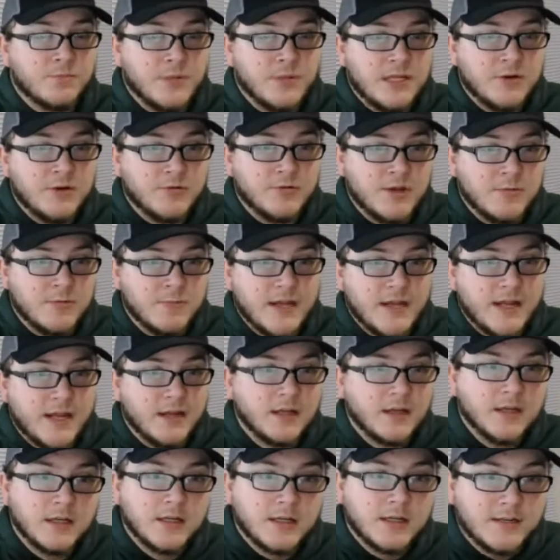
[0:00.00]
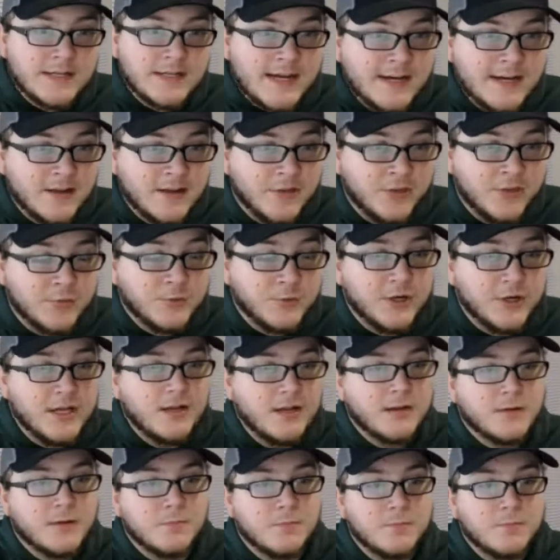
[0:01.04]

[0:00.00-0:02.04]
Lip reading: beat Green Bay 9-3,